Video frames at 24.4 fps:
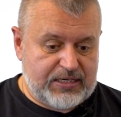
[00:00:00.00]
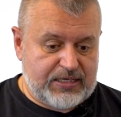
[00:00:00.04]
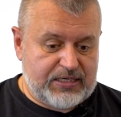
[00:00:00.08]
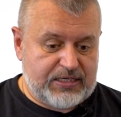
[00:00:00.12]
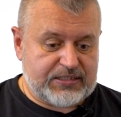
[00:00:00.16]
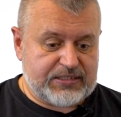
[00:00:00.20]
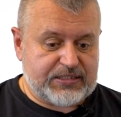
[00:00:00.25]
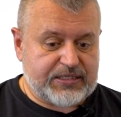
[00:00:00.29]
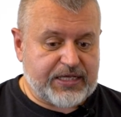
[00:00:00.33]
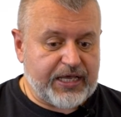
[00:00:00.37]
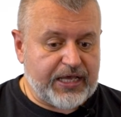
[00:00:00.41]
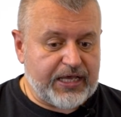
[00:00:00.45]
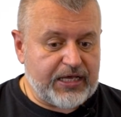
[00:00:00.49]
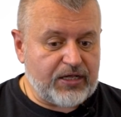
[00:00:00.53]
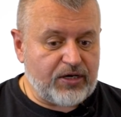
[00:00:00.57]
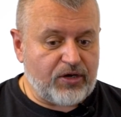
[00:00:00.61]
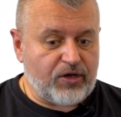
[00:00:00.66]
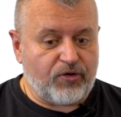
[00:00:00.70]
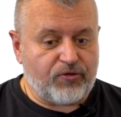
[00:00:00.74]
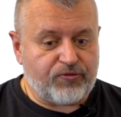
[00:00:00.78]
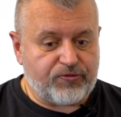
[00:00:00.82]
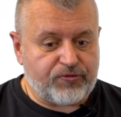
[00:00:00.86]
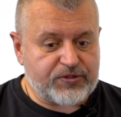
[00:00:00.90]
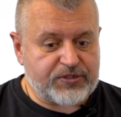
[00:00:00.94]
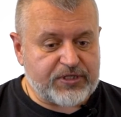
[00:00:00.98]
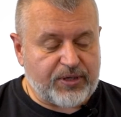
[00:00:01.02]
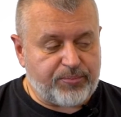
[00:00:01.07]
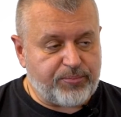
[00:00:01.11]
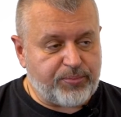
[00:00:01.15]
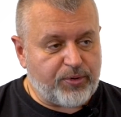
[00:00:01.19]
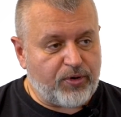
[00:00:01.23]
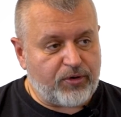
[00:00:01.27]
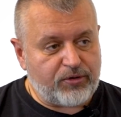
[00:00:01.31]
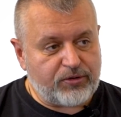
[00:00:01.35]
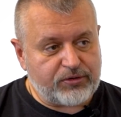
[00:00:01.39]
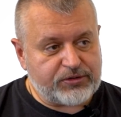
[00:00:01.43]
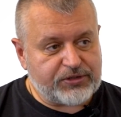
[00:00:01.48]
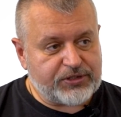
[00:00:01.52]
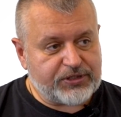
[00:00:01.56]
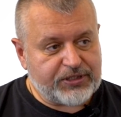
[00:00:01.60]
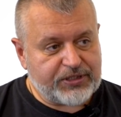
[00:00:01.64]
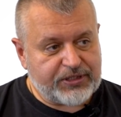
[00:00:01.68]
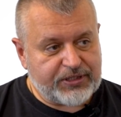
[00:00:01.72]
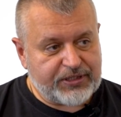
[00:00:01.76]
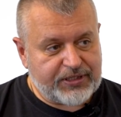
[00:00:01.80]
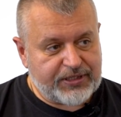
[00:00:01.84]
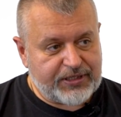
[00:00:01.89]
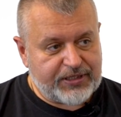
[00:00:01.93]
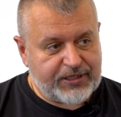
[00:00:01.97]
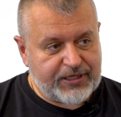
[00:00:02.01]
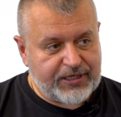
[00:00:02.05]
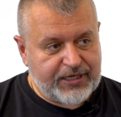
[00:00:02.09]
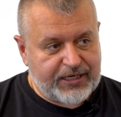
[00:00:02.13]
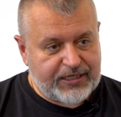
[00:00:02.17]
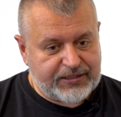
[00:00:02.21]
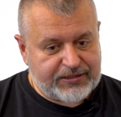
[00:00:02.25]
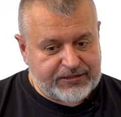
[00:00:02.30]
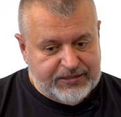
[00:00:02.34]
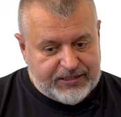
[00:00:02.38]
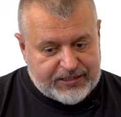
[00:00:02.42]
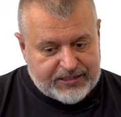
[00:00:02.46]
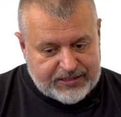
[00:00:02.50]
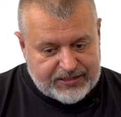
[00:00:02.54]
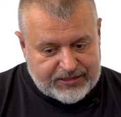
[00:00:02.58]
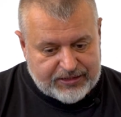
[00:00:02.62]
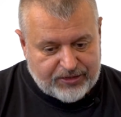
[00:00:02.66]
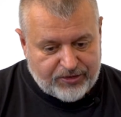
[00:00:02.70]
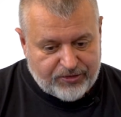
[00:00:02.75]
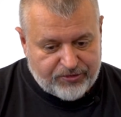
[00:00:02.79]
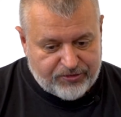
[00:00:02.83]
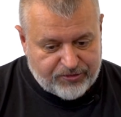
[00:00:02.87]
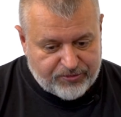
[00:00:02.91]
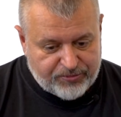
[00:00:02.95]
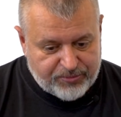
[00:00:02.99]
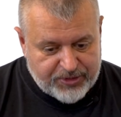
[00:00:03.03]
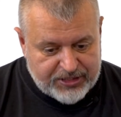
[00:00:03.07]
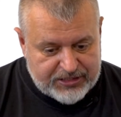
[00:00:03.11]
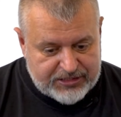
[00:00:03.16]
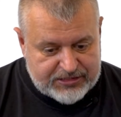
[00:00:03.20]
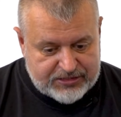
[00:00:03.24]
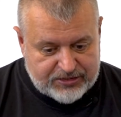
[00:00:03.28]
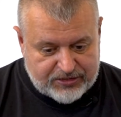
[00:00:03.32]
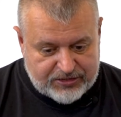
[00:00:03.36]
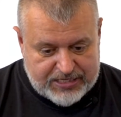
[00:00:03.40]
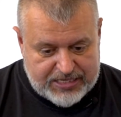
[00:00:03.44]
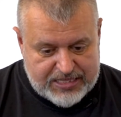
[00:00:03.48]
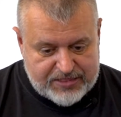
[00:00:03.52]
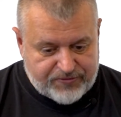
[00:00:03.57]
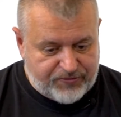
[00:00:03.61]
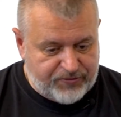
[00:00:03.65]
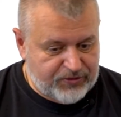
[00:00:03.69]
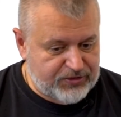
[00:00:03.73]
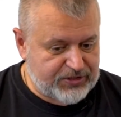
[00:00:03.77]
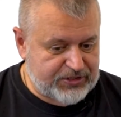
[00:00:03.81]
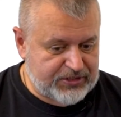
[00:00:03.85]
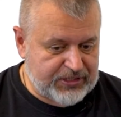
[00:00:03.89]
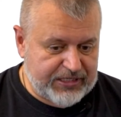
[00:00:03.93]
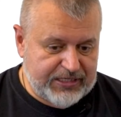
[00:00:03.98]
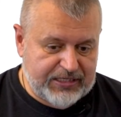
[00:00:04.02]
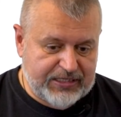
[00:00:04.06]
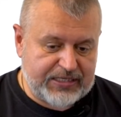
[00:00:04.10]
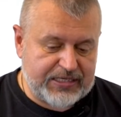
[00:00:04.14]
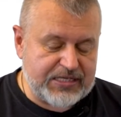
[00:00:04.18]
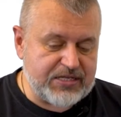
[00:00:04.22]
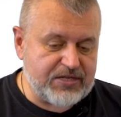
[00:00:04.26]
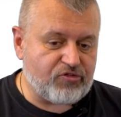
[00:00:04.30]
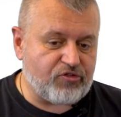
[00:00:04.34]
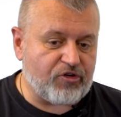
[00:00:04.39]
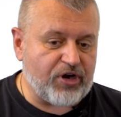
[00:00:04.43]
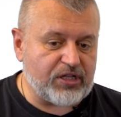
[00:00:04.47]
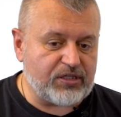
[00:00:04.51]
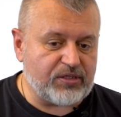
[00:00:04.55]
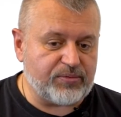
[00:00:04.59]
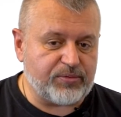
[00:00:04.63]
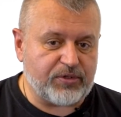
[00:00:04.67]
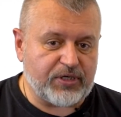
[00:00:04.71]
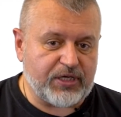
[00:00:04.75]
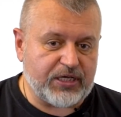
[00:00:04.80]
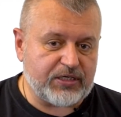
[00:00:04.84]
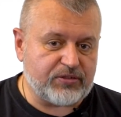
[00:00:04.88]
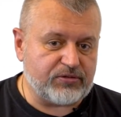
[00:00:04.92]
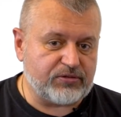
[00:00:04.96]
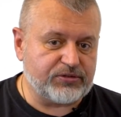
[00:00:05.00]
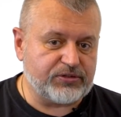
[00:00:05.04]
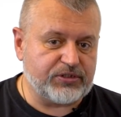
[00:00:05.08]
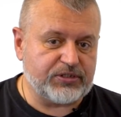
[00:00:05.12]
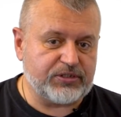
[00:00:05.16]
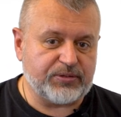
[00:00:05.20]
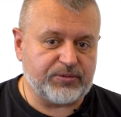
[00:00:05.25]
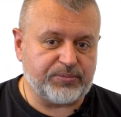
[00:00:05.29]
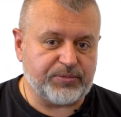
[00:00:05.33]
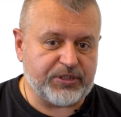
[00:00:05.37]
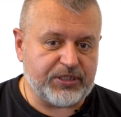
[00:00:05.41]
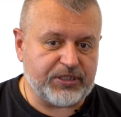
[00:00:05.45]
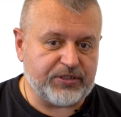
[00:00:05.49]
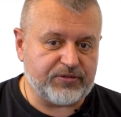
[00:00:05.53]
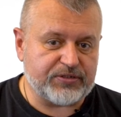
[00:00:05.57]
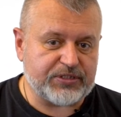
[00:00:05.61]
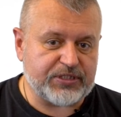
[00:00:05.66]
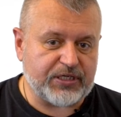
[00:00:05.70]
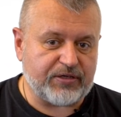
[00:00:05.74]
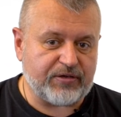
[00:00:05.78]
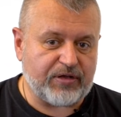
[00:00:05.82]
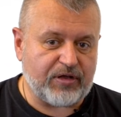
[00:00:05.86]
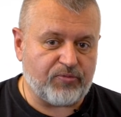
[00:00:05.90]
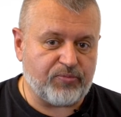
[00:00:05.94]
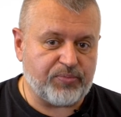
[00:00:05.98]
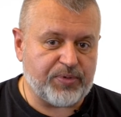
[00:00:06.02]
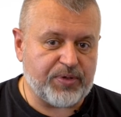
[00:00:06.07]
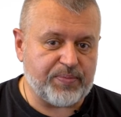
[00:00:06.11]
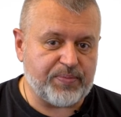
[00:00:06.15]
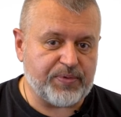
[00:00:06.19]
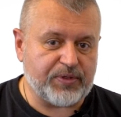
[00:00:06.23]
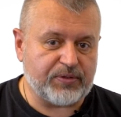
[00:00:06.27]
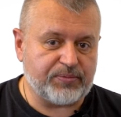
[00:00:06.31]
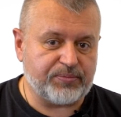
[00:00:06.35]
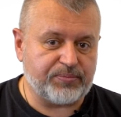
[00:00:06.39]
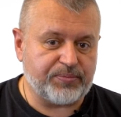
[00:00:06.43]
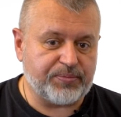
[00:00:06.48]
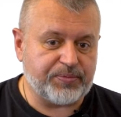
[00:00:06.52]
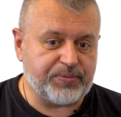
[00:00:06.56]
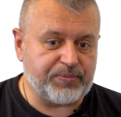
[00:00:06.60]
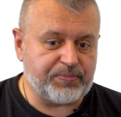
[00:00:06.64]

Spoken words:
scale of support and of me. So it was like incredible. I couldn't believe how people